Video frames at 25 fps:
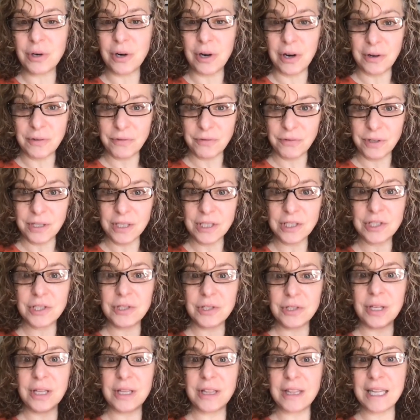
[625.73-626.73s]
offering so
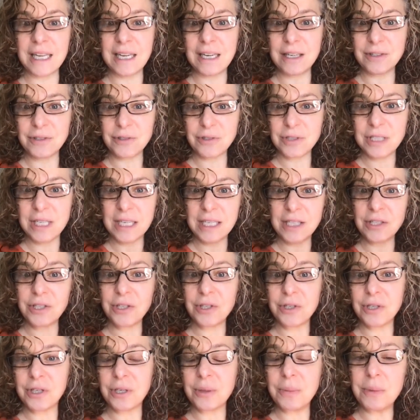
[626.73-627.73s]
that they understand
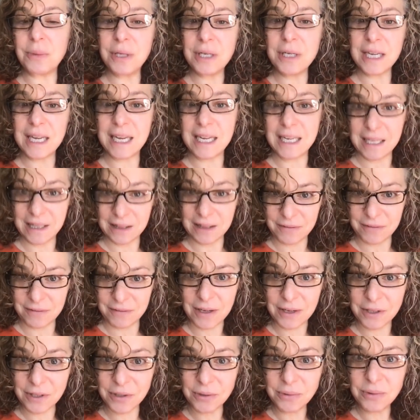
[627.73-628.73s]
you're communicating the
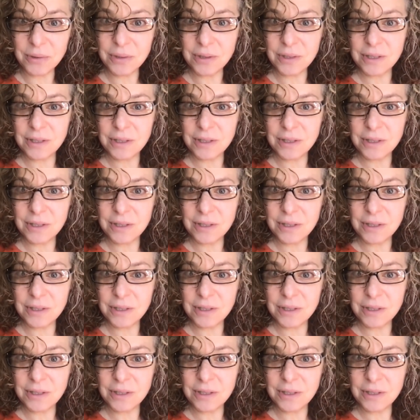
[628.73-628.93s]
value